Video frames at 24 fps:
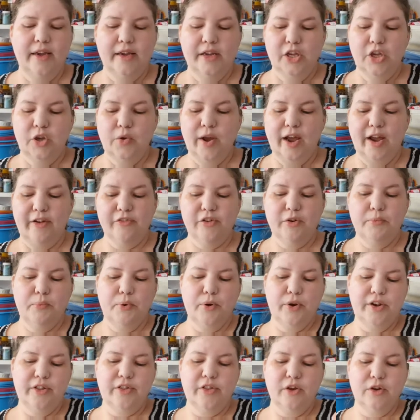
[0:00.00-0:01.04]
You have to
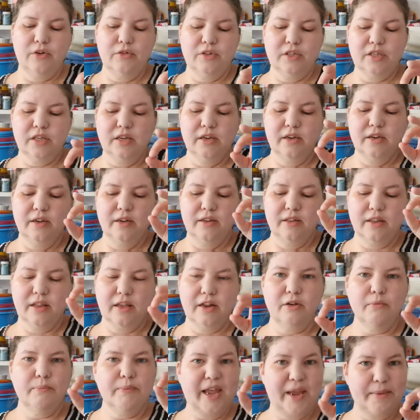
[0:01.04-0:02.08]
put those
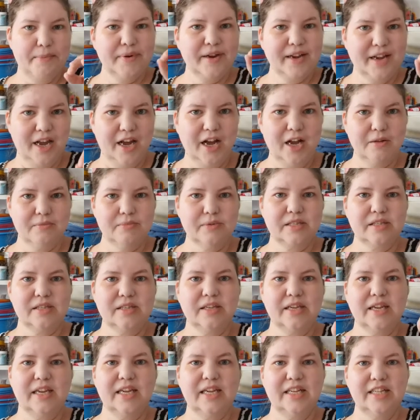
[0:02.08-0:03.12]
little paper cups
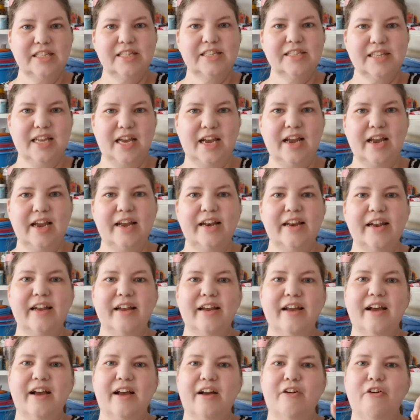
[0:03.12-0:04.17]
inside
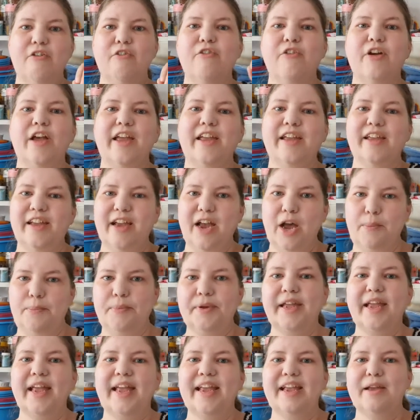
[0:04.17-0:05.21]
of a
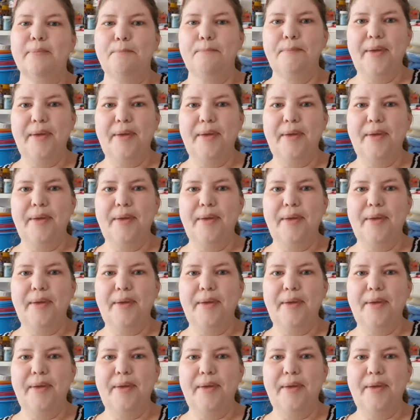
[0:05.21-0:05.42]
cupcake